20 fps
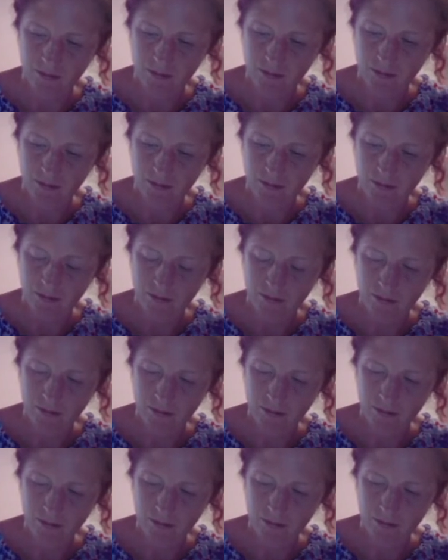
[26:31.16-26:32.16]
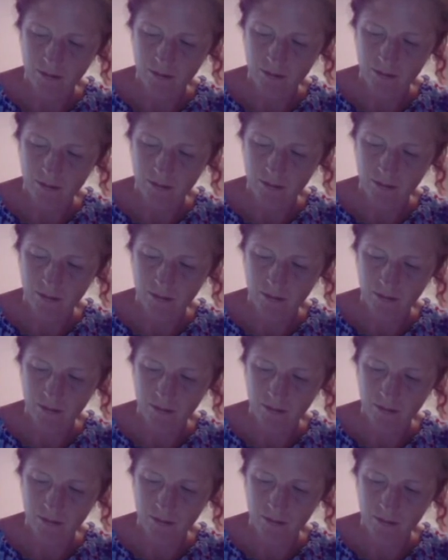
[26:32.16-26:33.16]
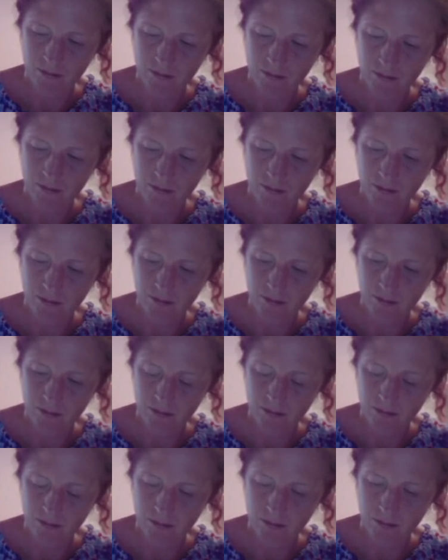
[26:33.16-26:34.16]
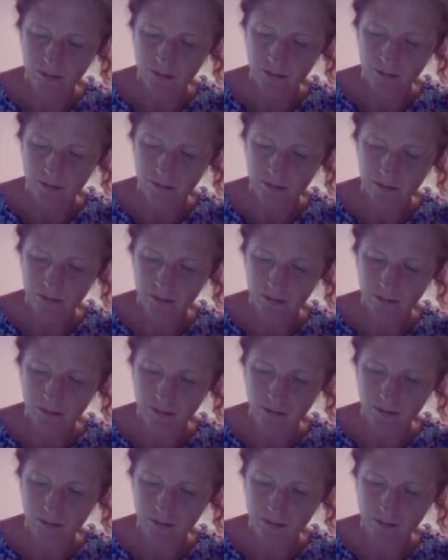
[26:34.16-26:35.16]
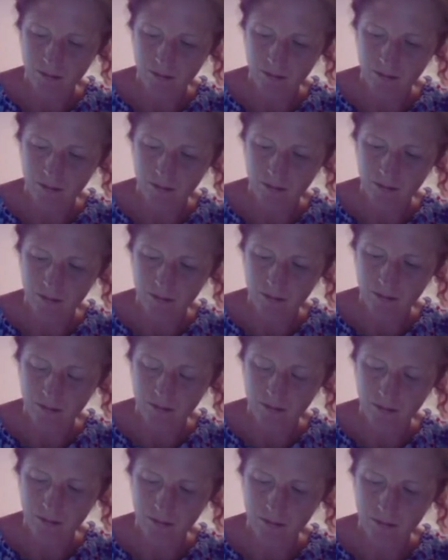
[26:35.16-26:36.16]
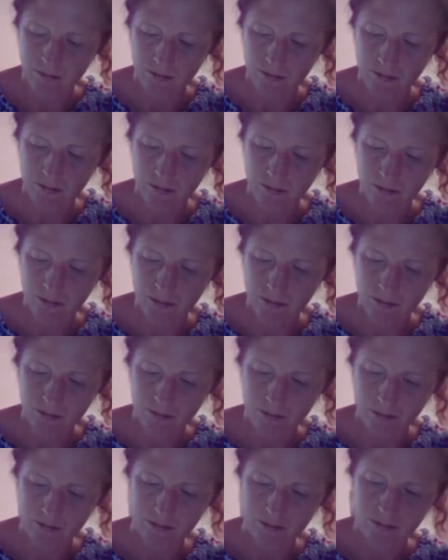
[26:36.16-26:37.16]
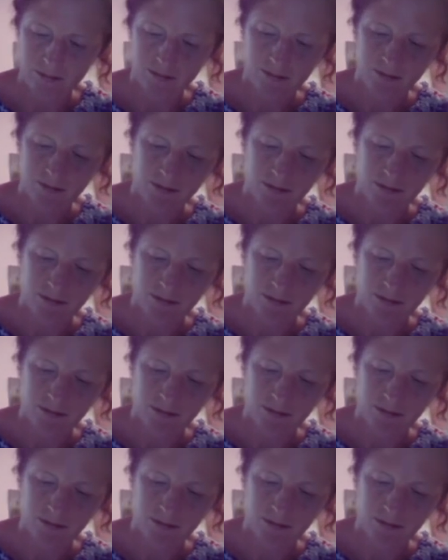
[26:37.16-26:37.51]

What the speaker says: (not speaking)